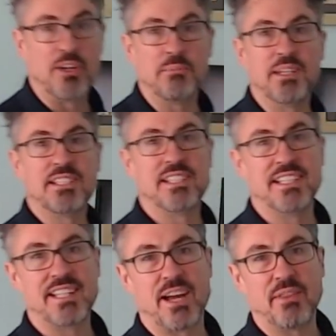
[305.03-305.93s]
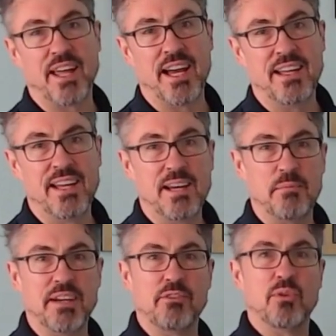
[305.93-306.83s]
PC down there, but
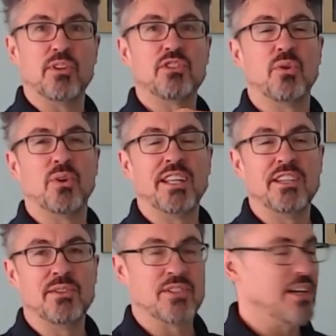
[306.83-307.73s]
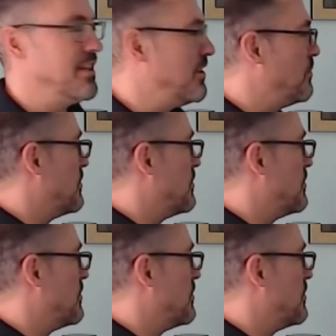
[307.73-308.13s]
if you're a taller user you would